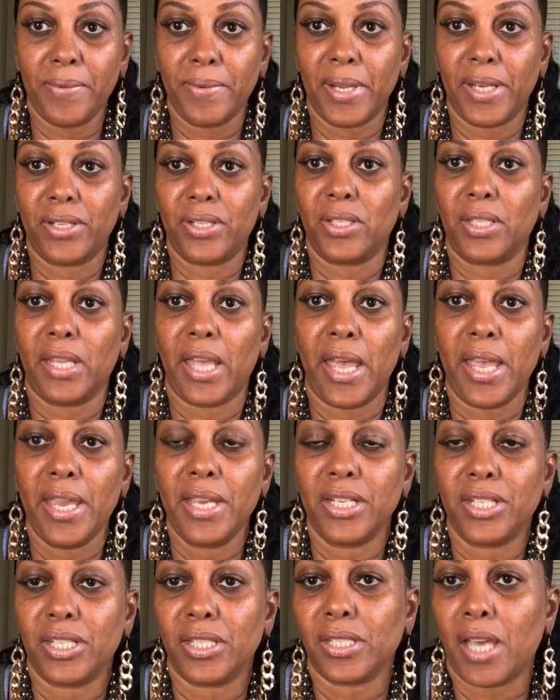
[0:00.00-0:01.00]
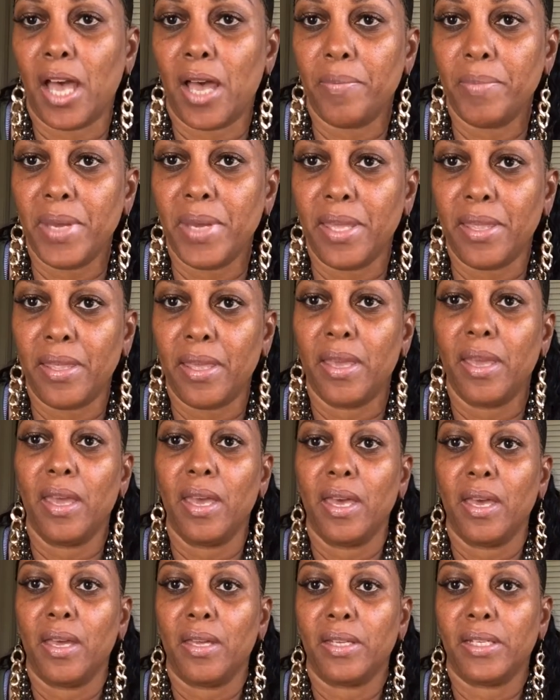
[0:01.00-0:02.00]
that you like, just comment
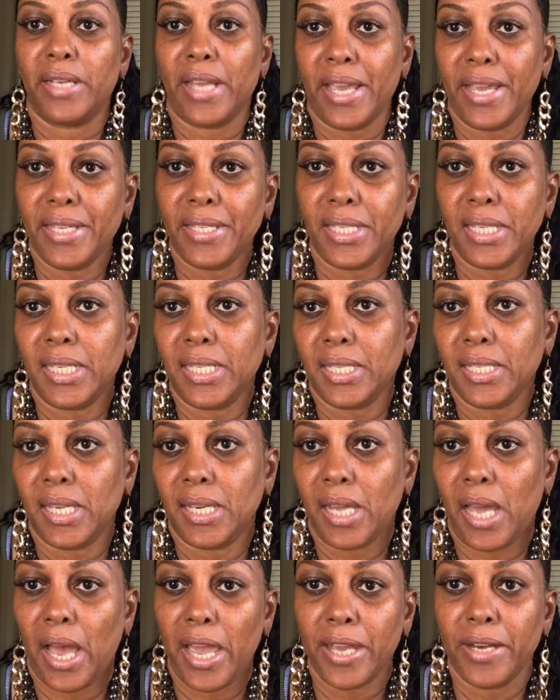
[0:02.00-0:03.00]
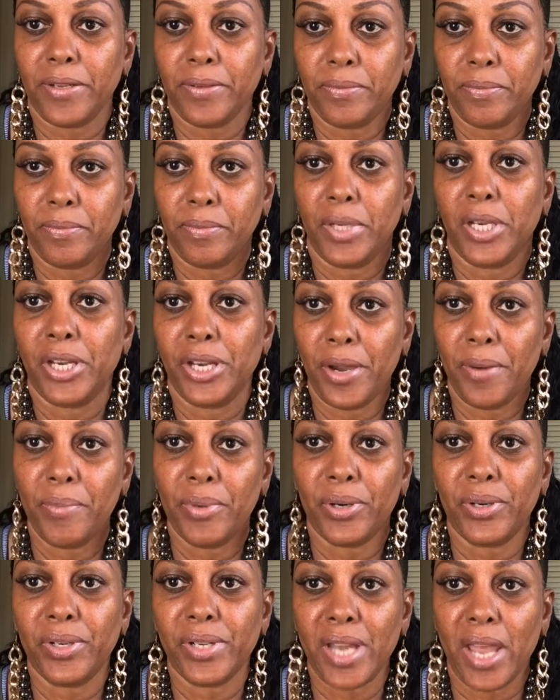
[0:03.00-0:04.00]
Daisy's and the item
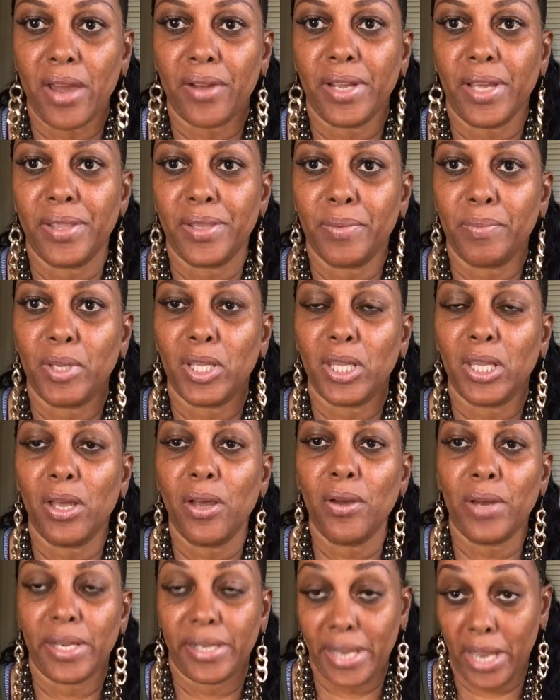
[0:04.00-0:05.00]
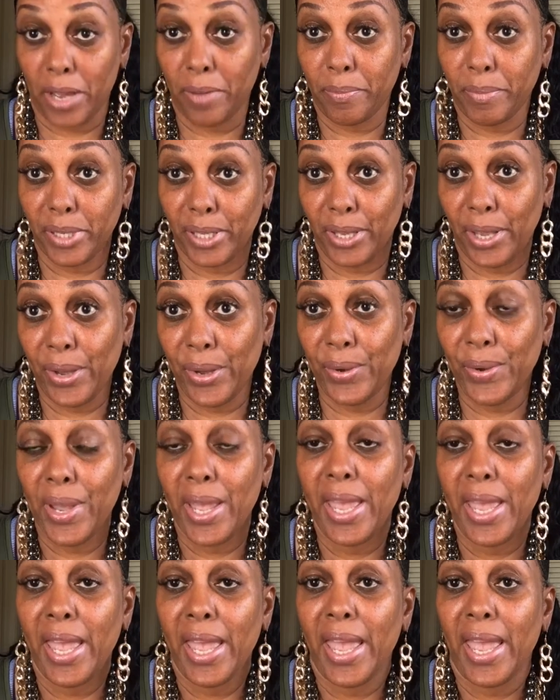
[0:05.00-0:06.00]
number down below,
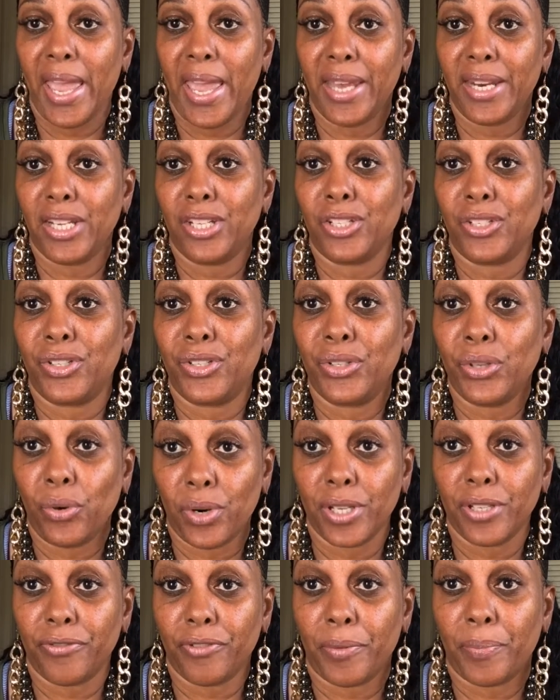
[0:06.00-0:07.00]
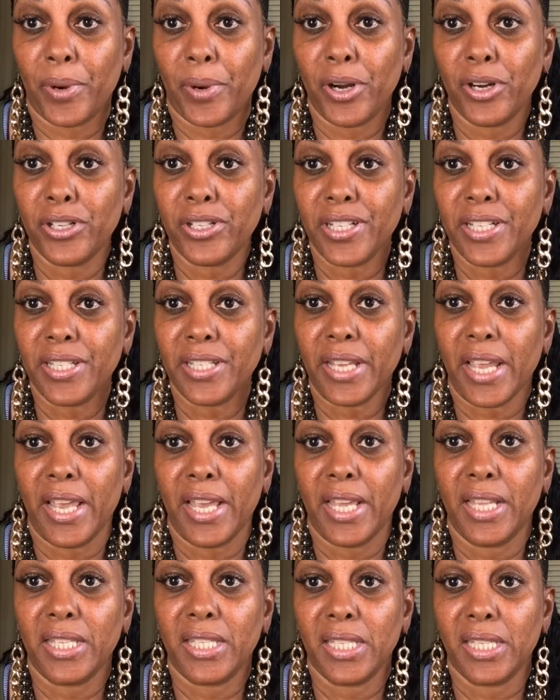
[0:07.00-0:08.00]
and it's yours for purchase.
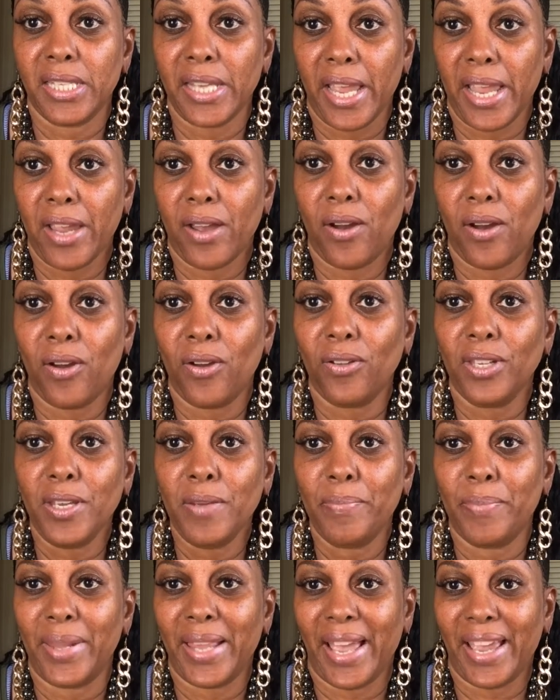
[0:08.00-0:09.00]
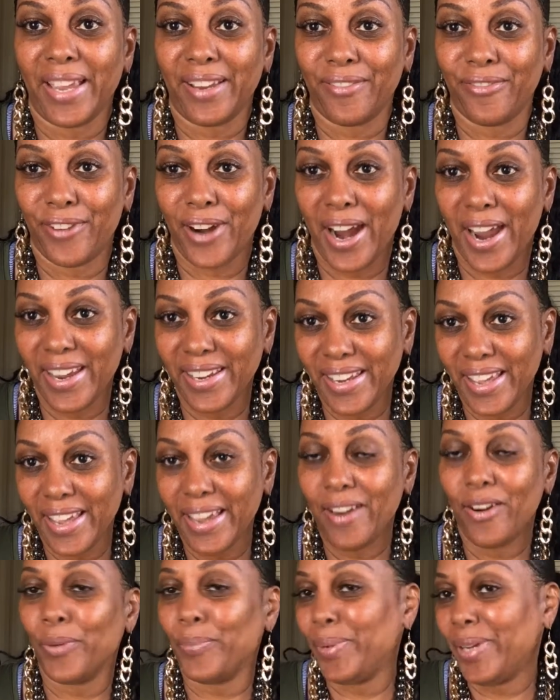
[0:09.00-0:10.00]
And today only, Black Friday
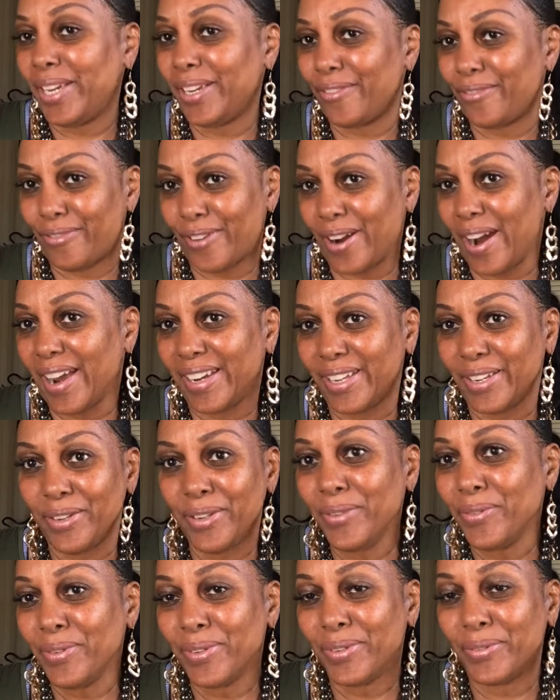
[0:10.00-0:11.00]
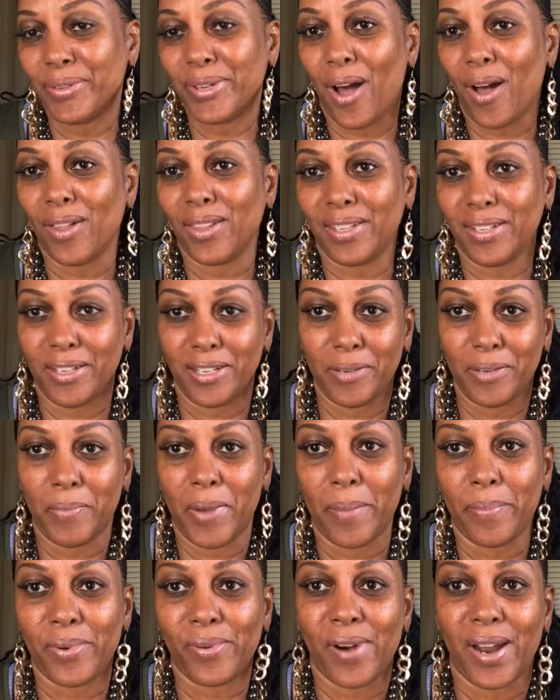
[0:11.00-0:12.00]
or Pink Friday, we call it in the
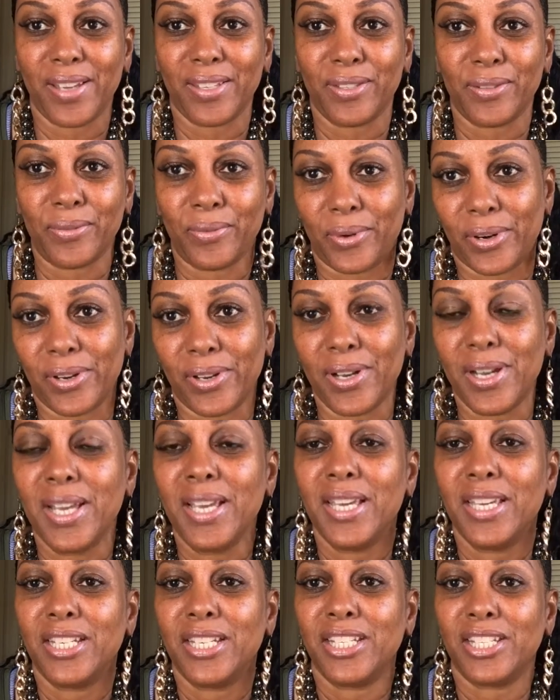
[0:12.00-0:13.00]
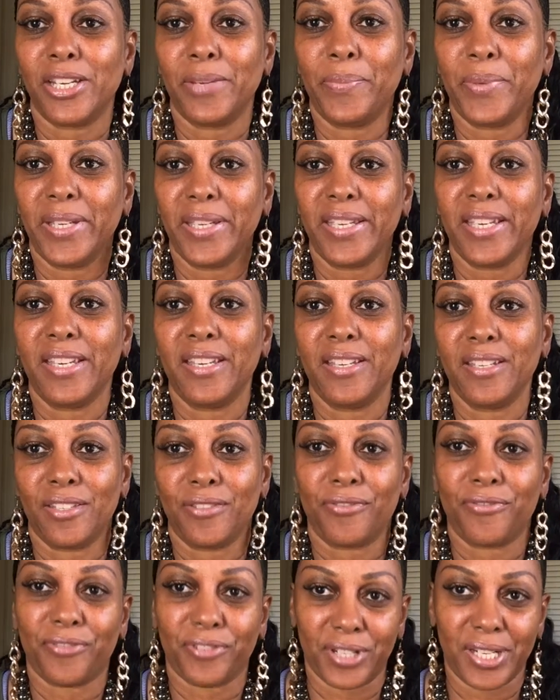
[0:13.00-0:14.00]
paparazzi world, shipping is
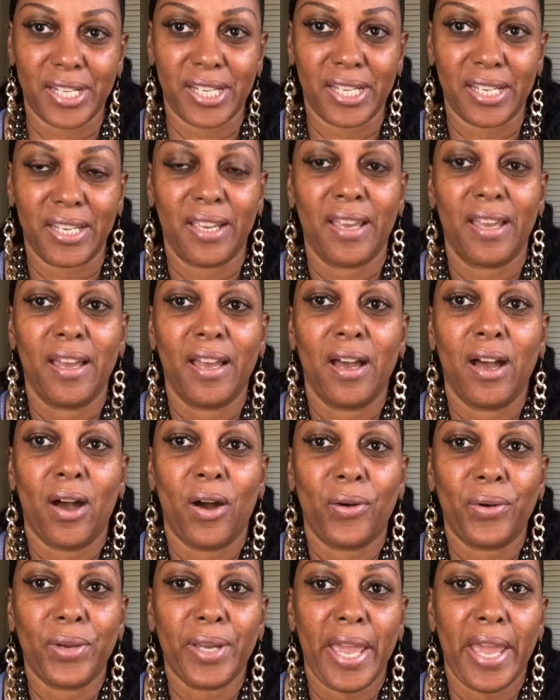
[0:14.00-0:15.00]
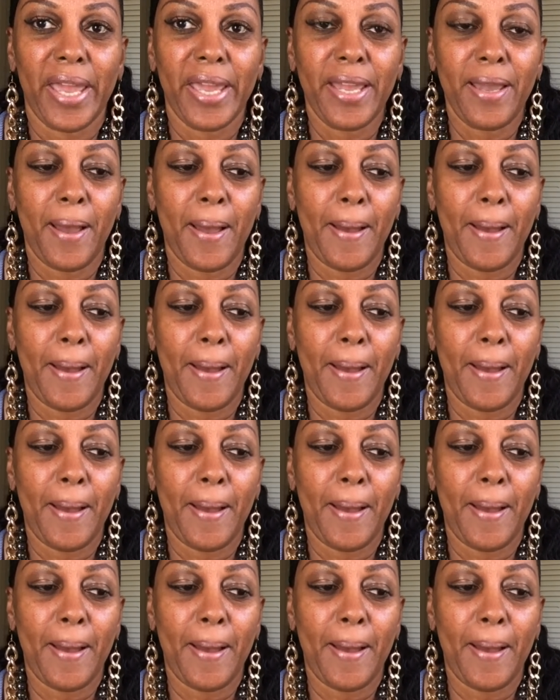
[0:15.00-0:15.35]
free. Okay,